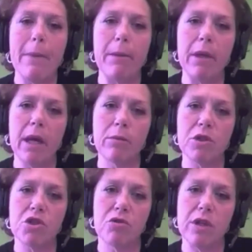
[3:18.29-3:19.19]
By being able
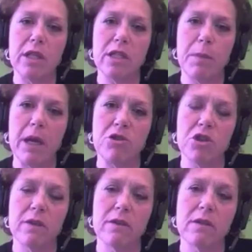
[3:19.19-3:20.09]
to screen these
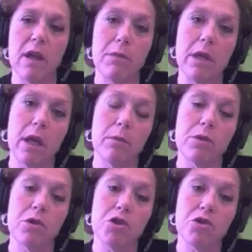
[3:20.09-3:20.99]
patients and being
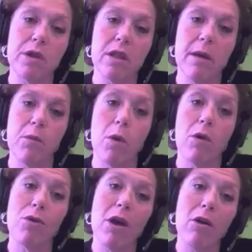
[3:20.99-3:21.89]
able to treat them
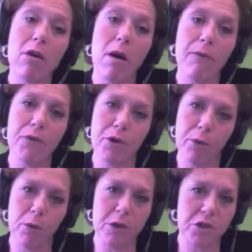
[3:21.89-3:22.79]
where they're
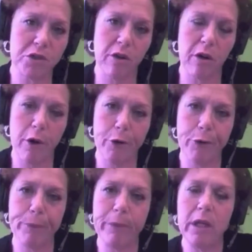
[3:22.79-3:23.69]
comfortable, which is their
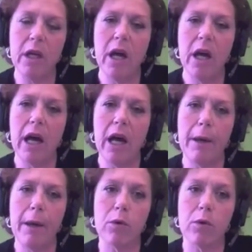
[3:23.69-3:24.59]
home
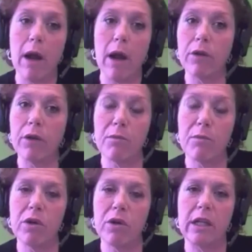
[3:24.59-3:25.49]
or out in the
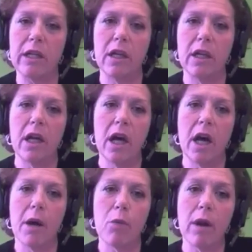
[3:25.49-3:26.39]
community,
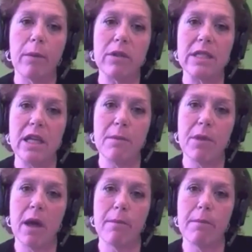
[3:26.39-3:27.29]
we're able to keep
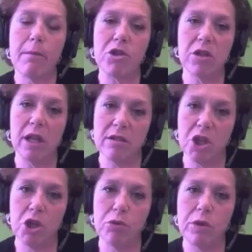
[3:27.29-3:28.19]
them much less
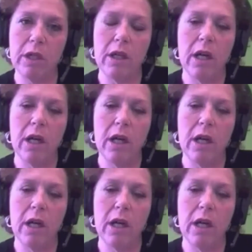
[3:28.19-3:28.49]
acute.